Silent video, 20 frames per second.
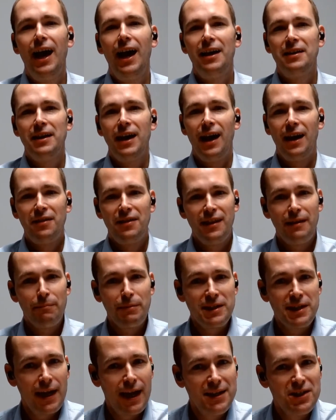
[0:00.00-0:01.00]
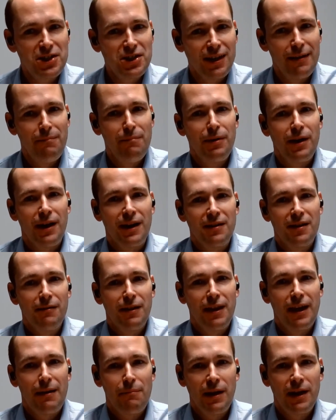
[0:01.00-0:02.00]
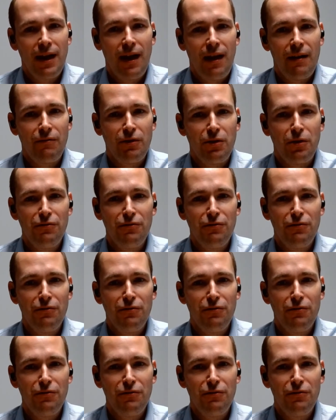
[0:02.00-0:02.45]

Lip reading: and the potential impact that might have